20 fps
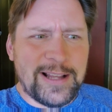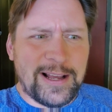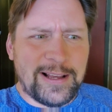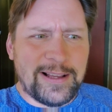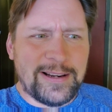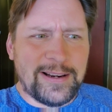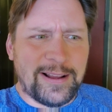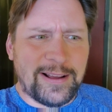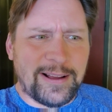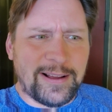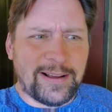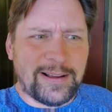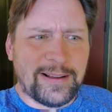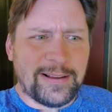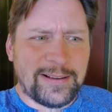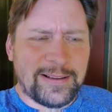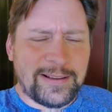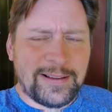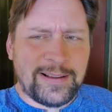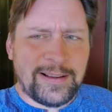done
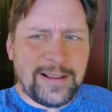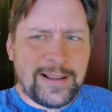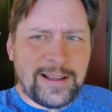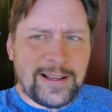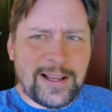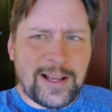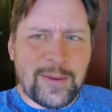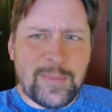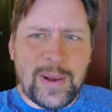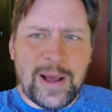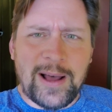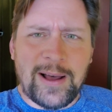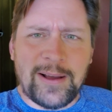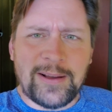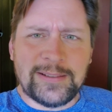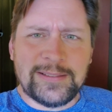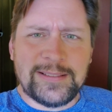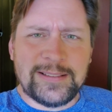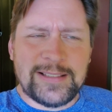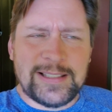
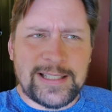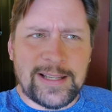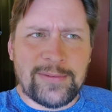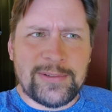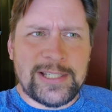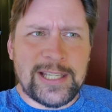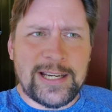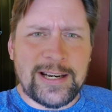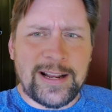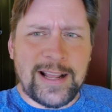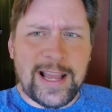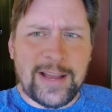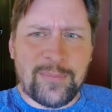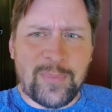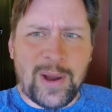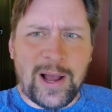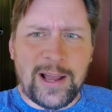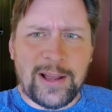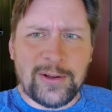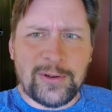about 17 and a half
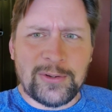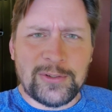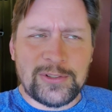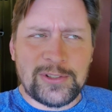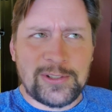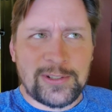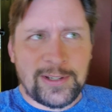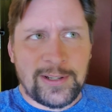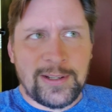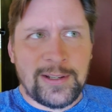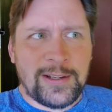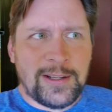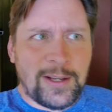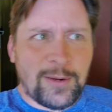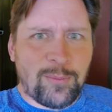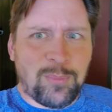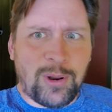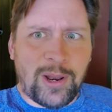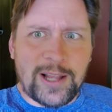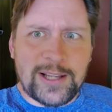miles,
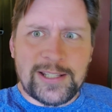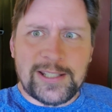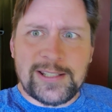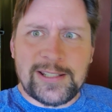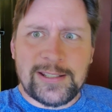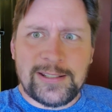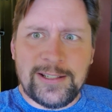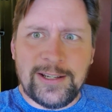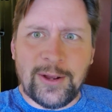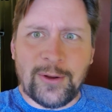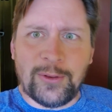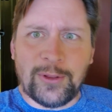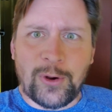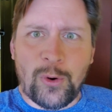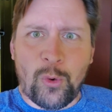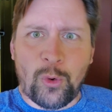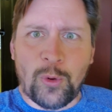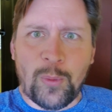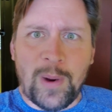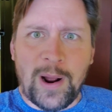plus the
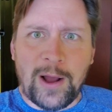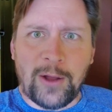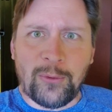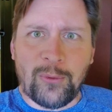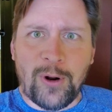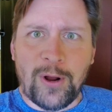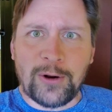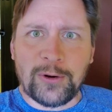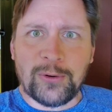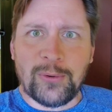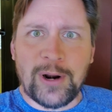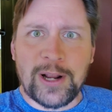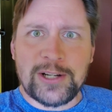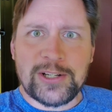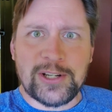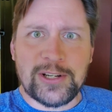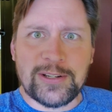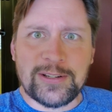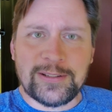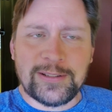quarter mile wrong
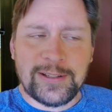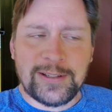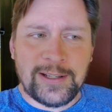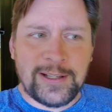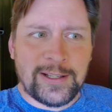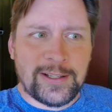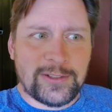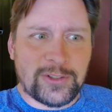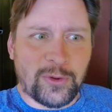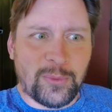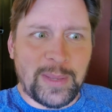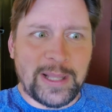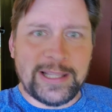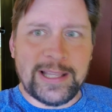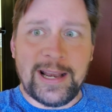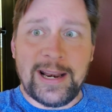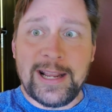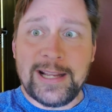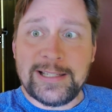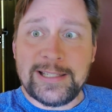direction, so make
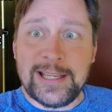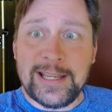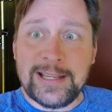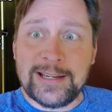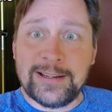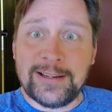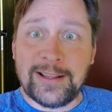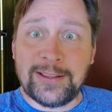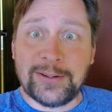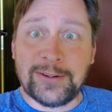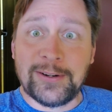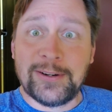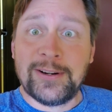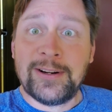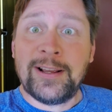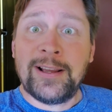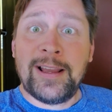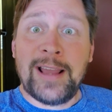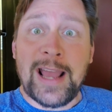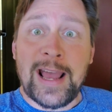that 18, another
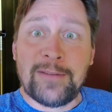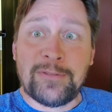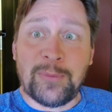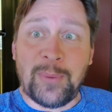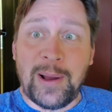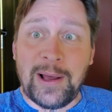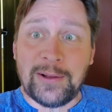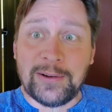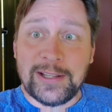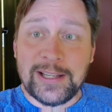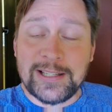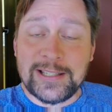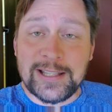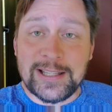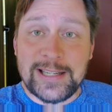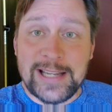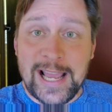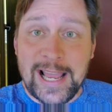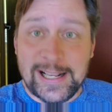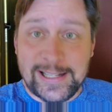half a mile to get to
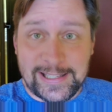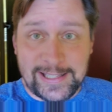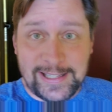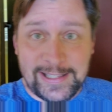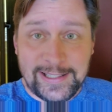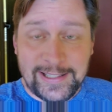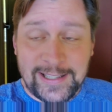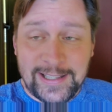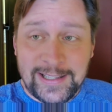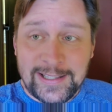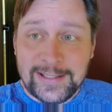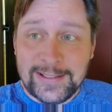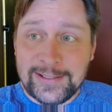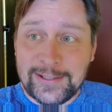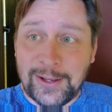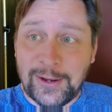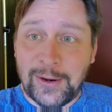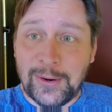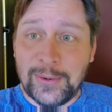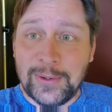the taxi.
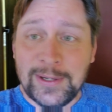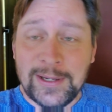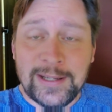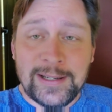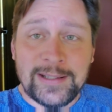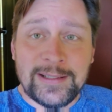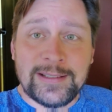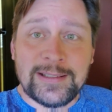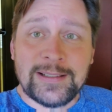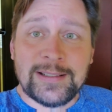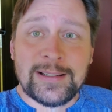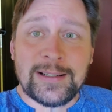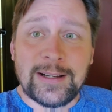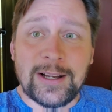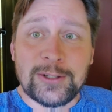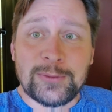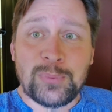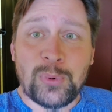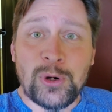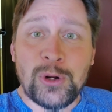So
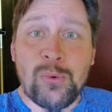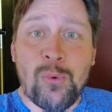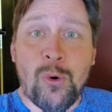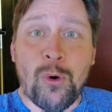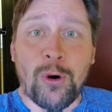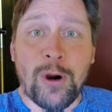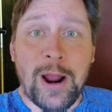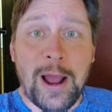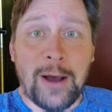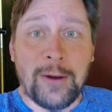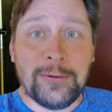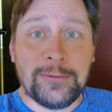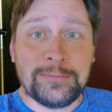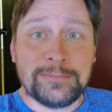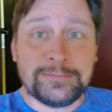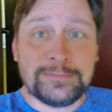I was pretty wore out.